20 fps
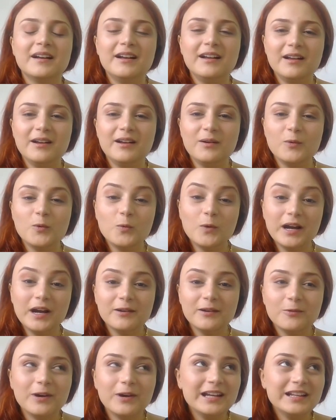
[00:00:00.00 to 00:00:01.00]
Uh,
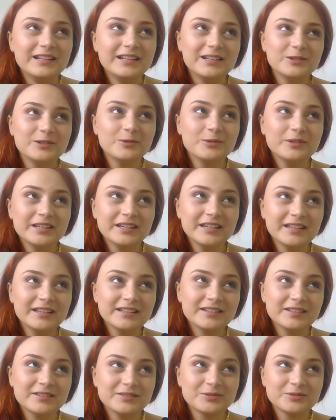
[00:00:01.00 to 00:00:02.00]
while, while,
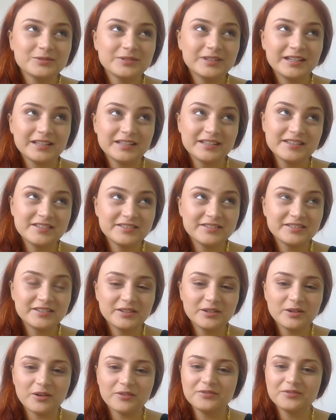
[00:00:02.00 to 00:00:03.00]
looking to the
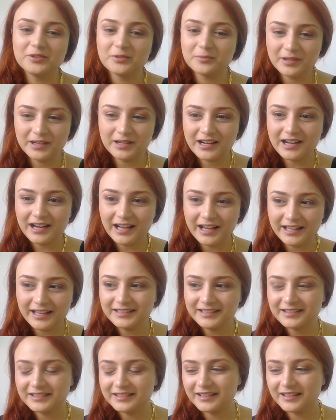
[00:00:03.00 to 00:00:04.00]
history of
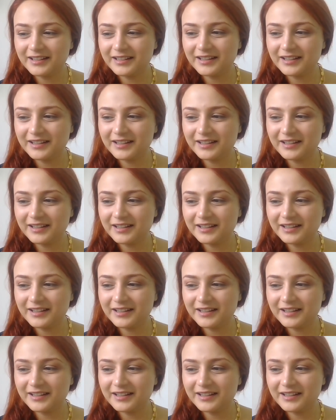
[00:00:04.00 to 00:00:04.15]
humankind,